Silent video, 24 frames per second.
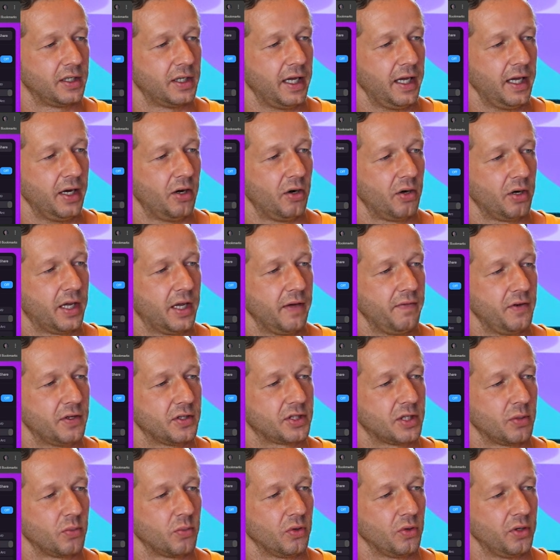and it'll give you
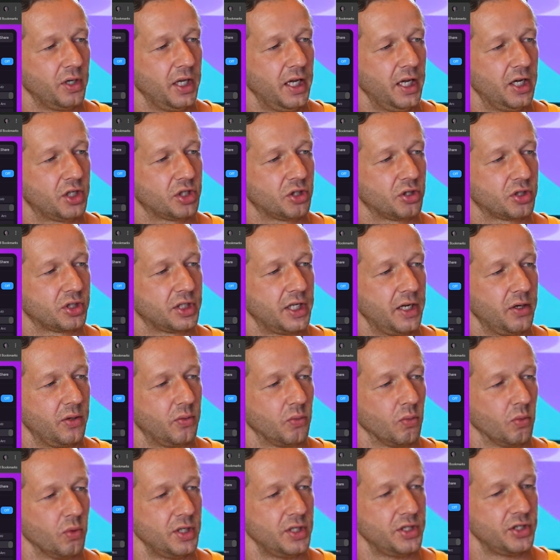some really
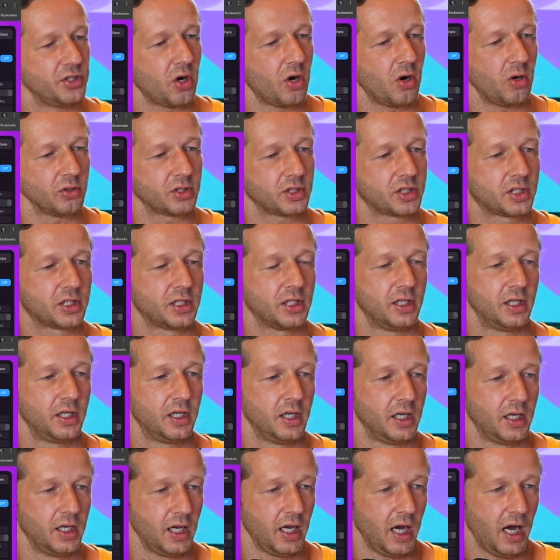interesting results.
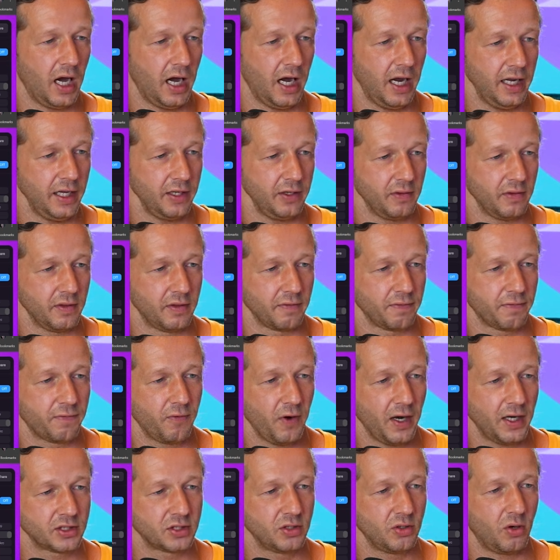Uh, the
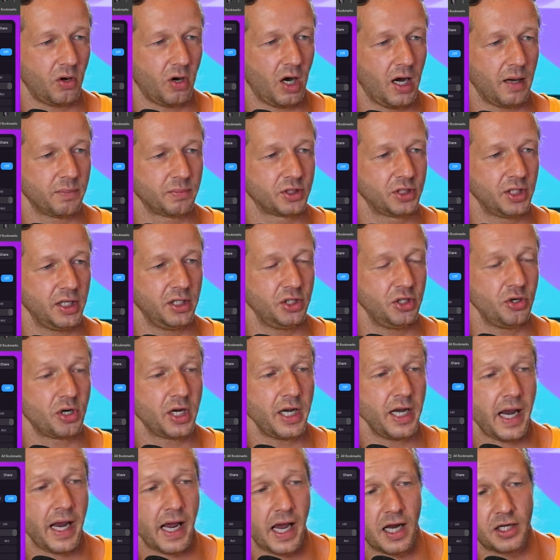Fresnel option, you
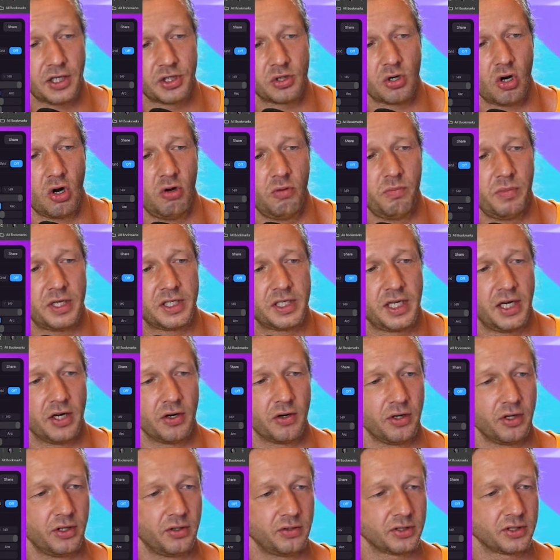can add your own
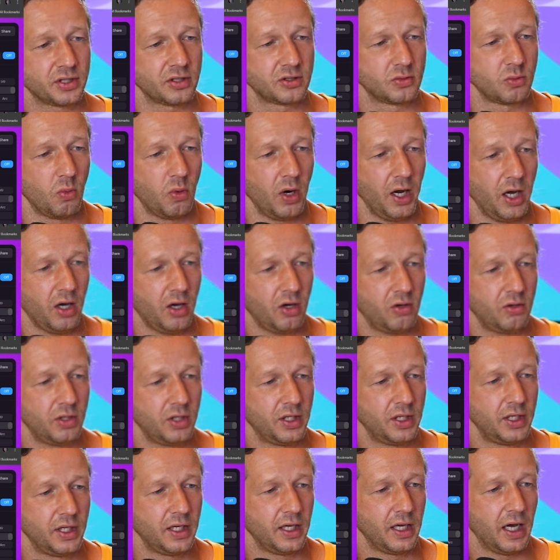materials as well.
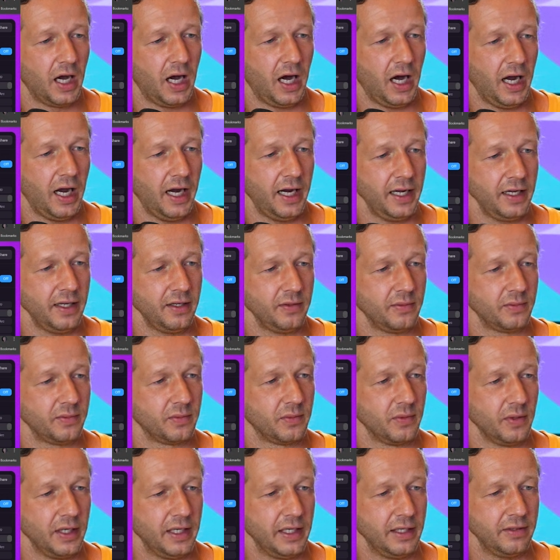Uh,
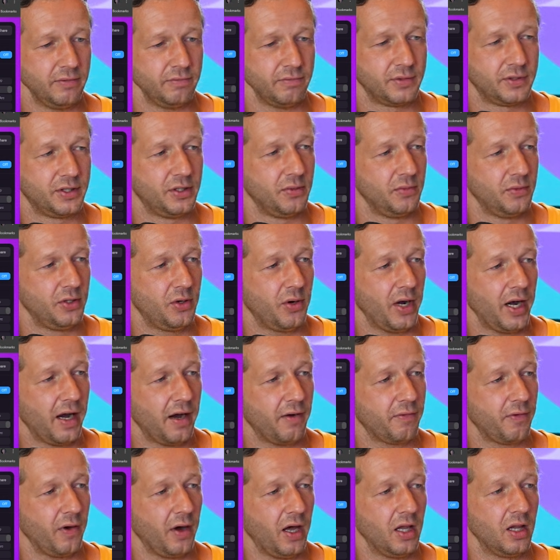and you
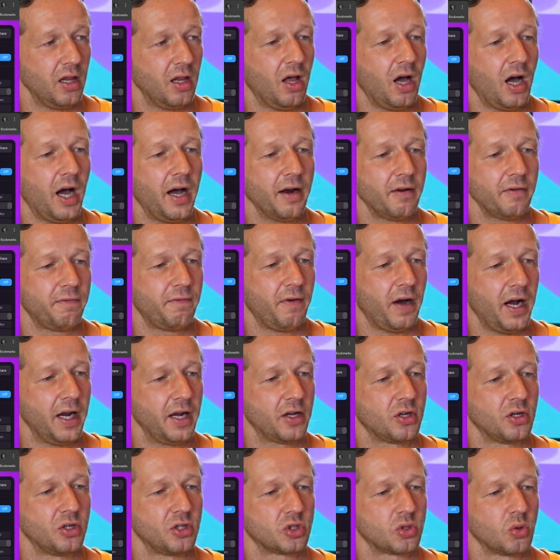have a lot of fine
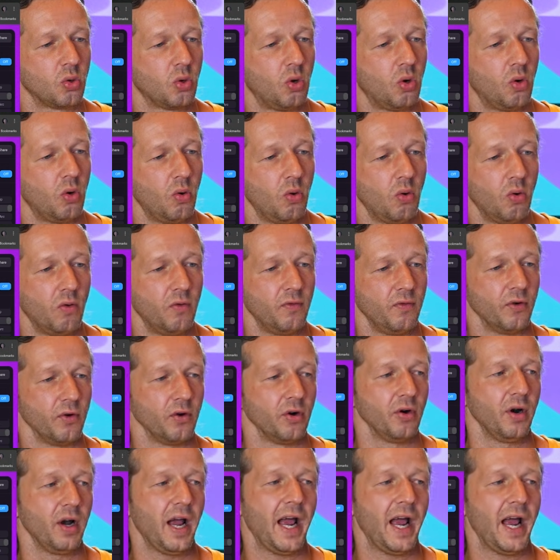control over